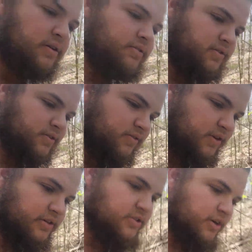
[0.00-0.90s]
It was good to
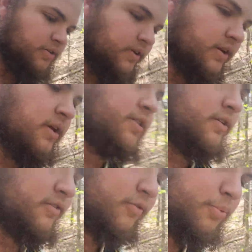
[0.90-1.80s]
see Joe again
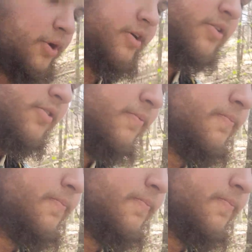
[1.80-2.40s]
and Sprocket